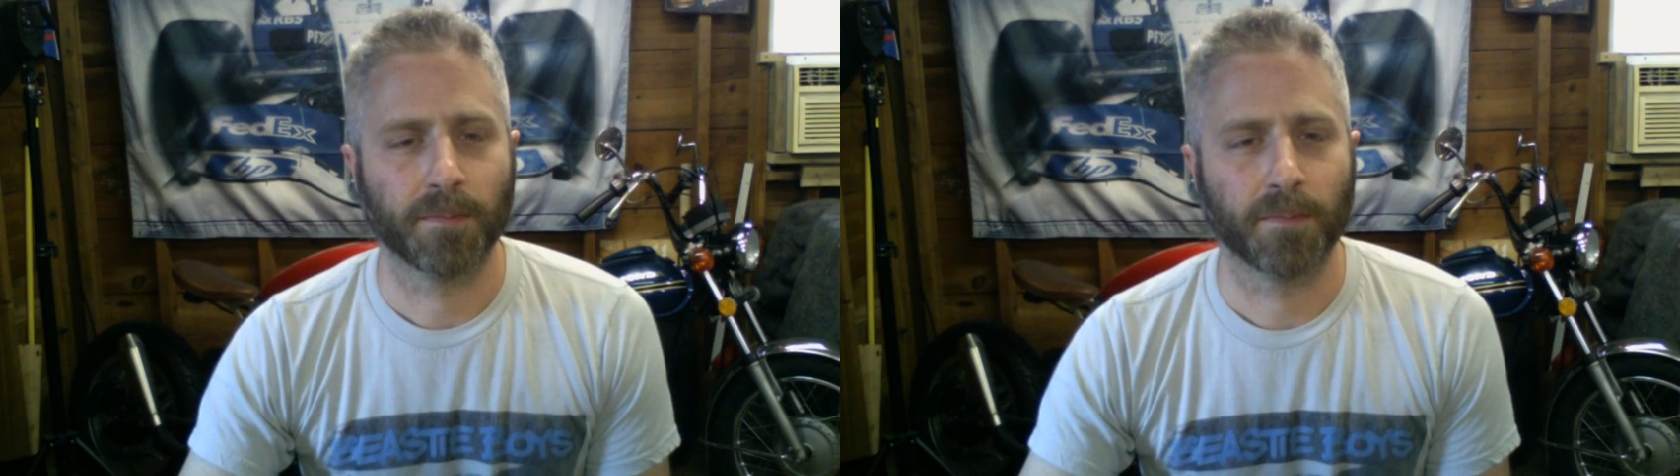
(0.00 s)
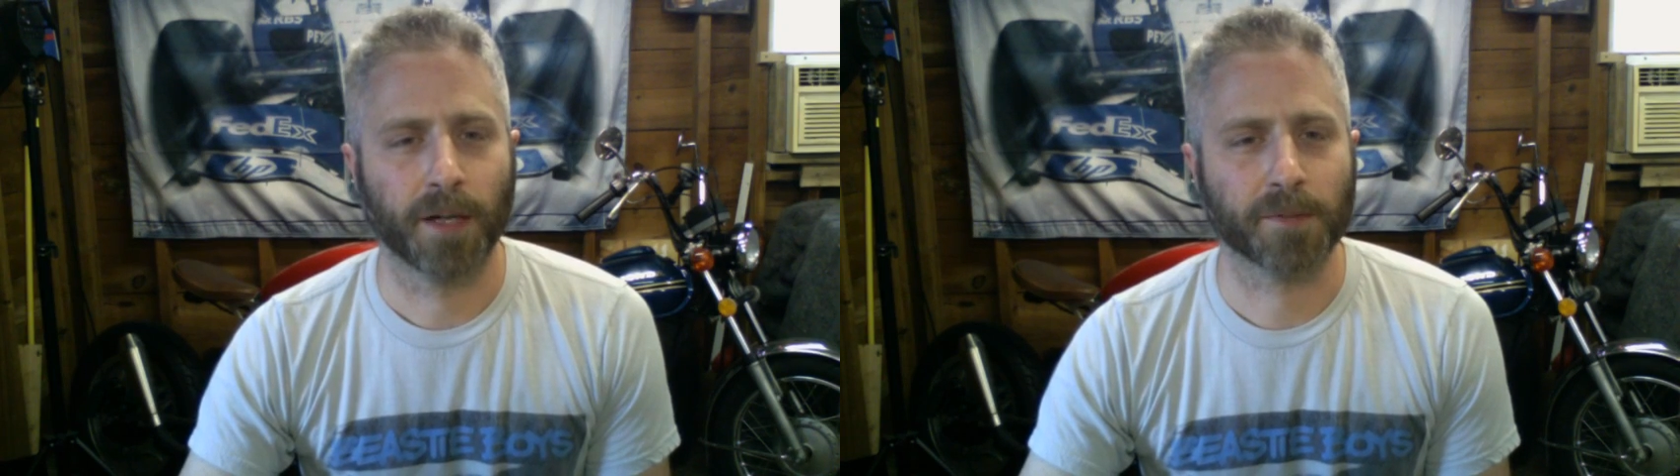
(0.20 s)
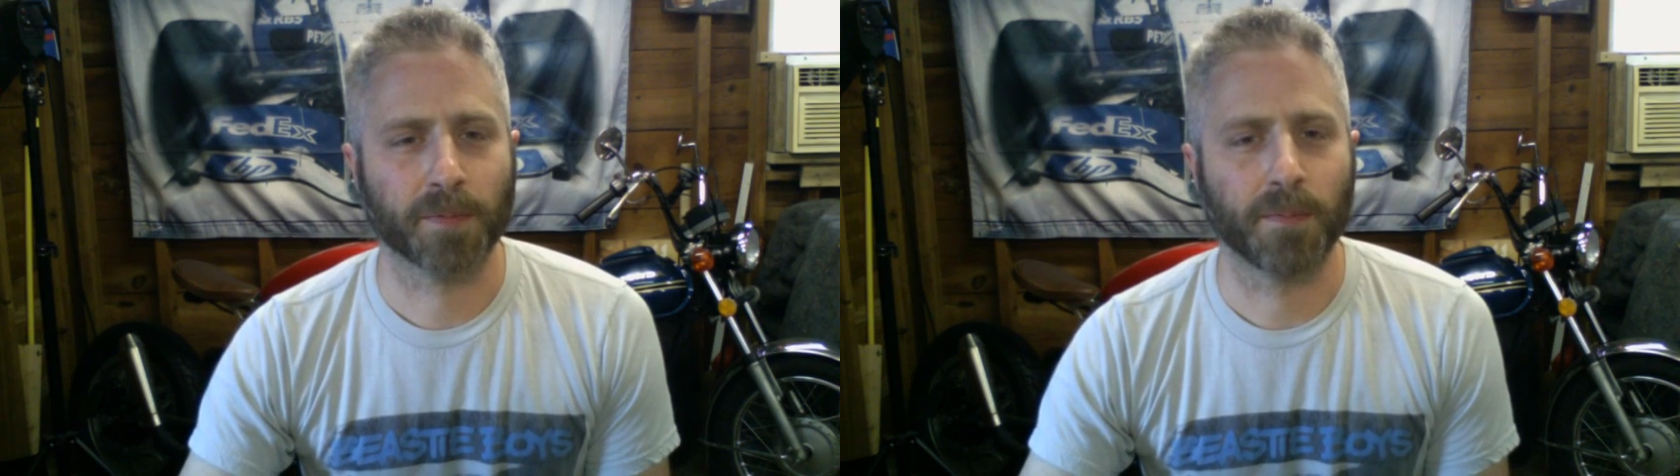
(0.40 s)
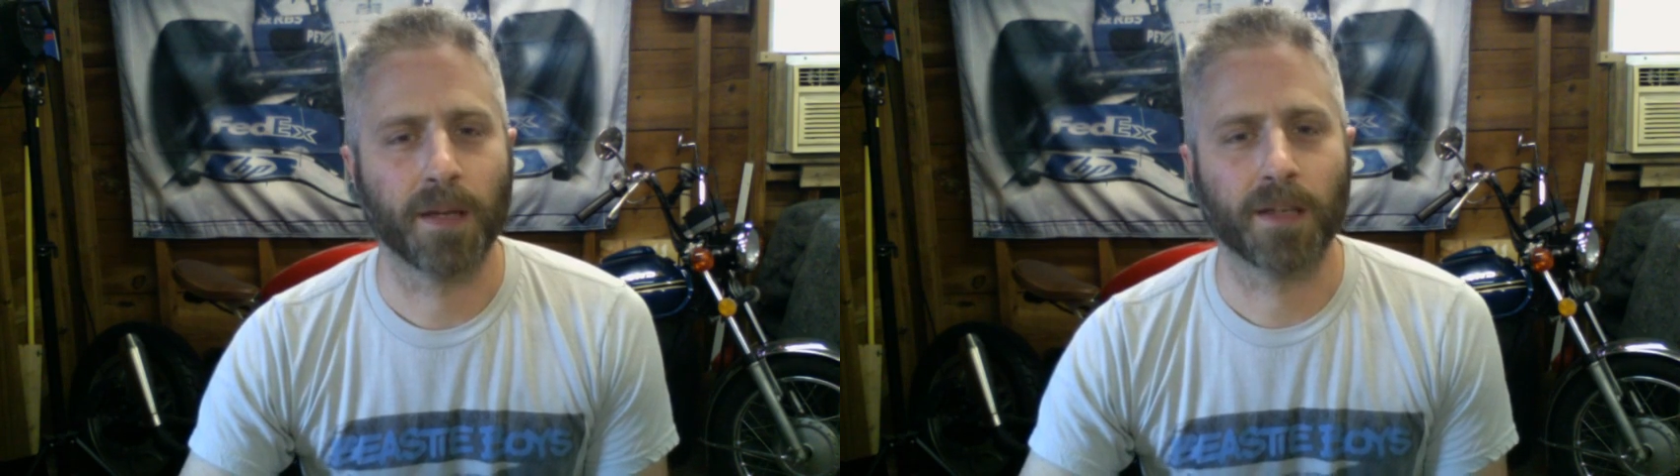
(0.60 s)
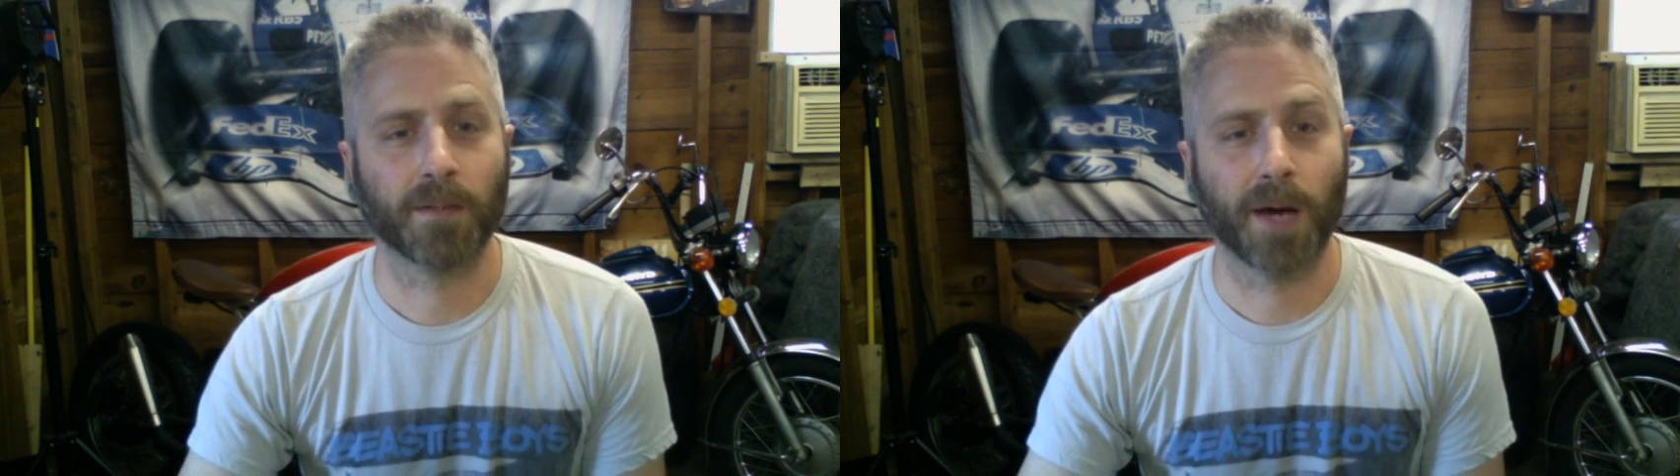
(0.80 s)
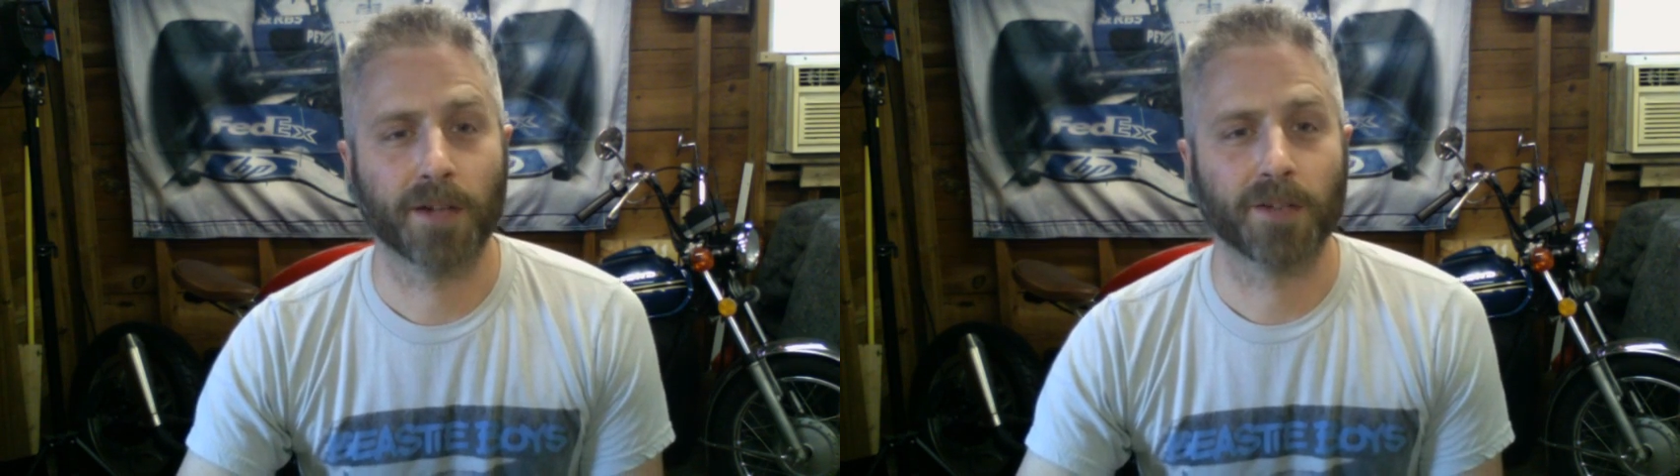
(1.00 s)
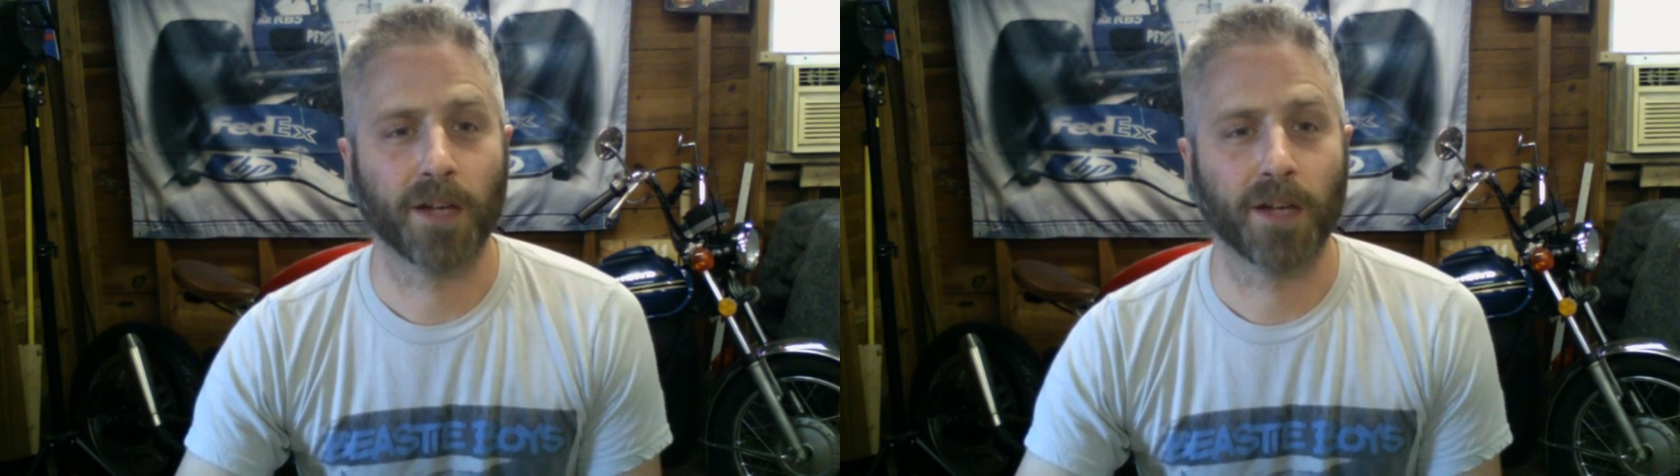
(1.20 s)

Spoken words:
possibly making it match a